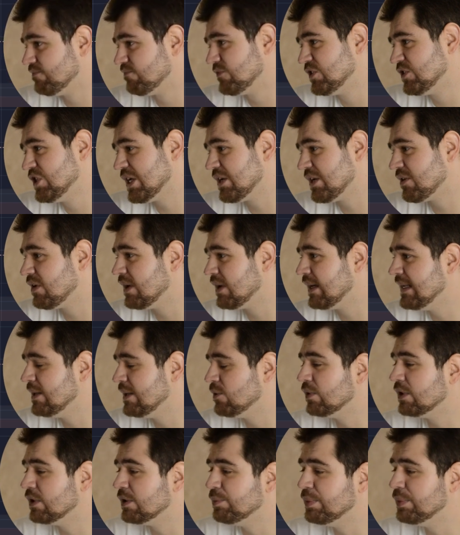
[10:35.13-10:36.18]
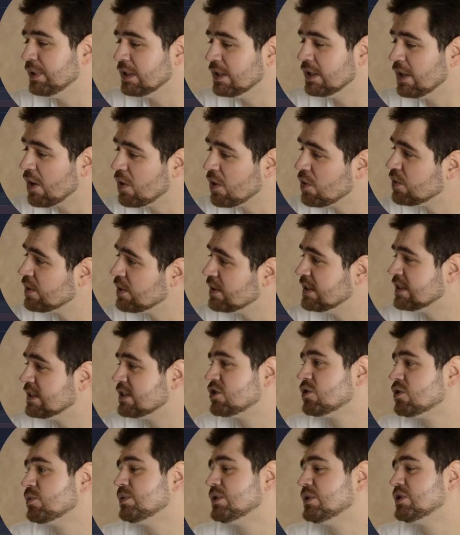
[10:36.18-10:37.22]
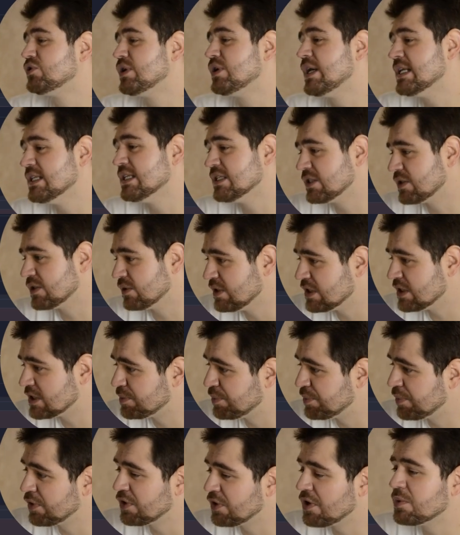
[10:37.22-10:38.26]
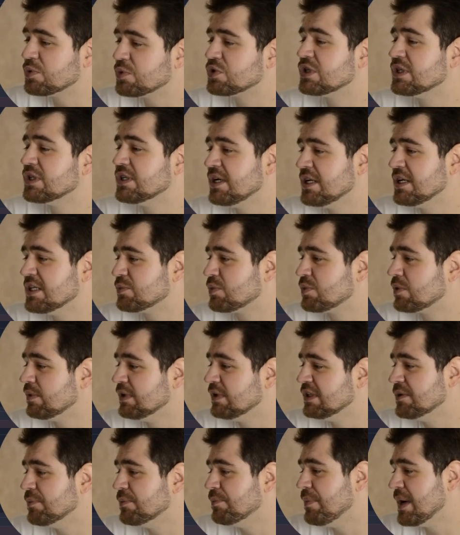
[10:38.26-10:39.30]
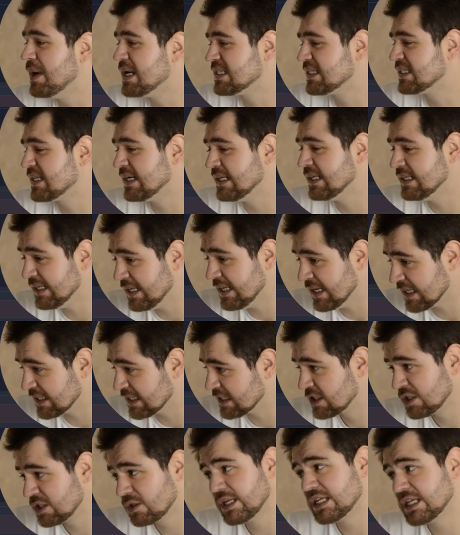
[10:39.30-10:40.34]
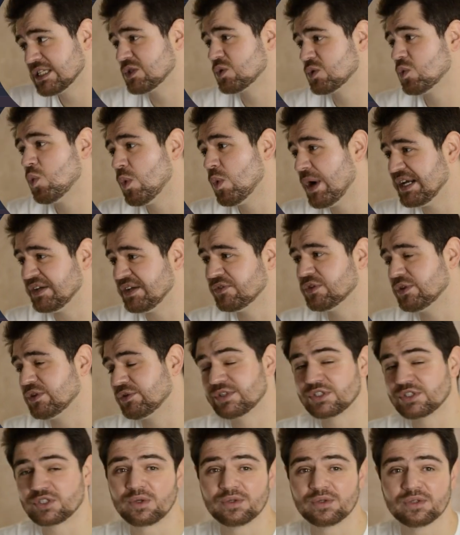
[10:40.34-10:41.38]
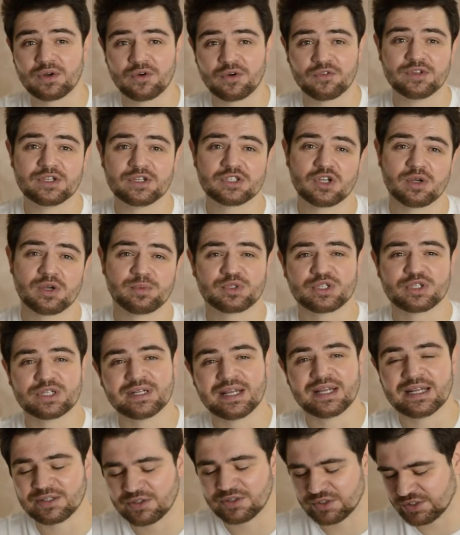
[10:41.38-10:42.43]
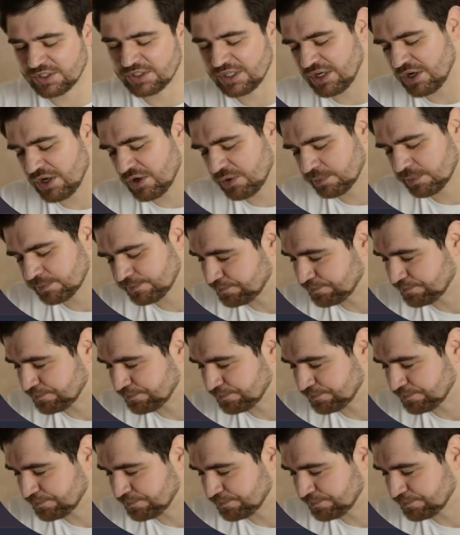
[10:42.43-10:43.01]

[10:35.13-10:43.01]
generally we're below this super trend, so this put option is probably the best idea. So let's wait for the result of this option and continue.